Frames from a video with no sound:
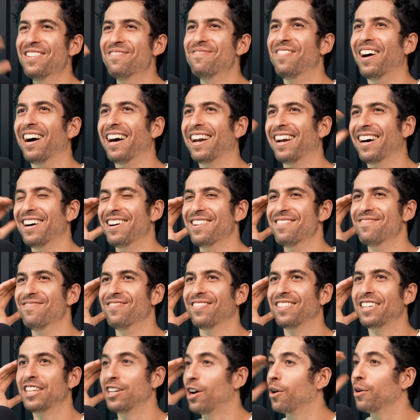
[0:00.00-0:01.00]
But,
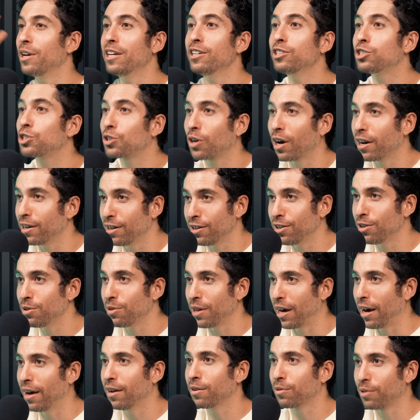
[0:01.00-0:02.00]
you know, he's trying to do
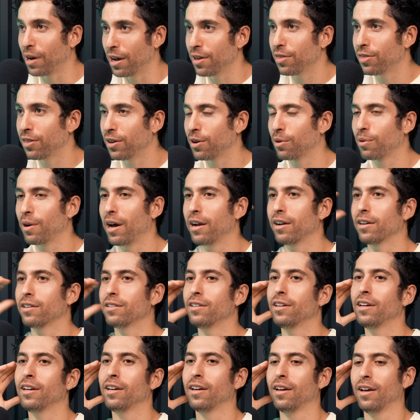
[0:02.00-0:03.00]
that, right?
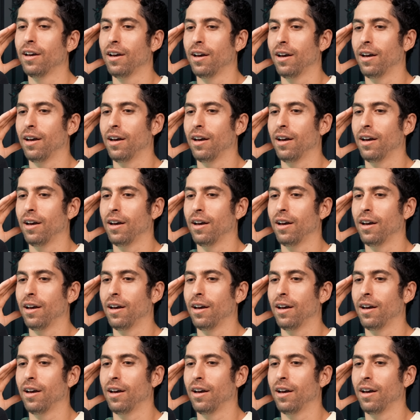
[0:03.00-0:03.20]
Theoretically.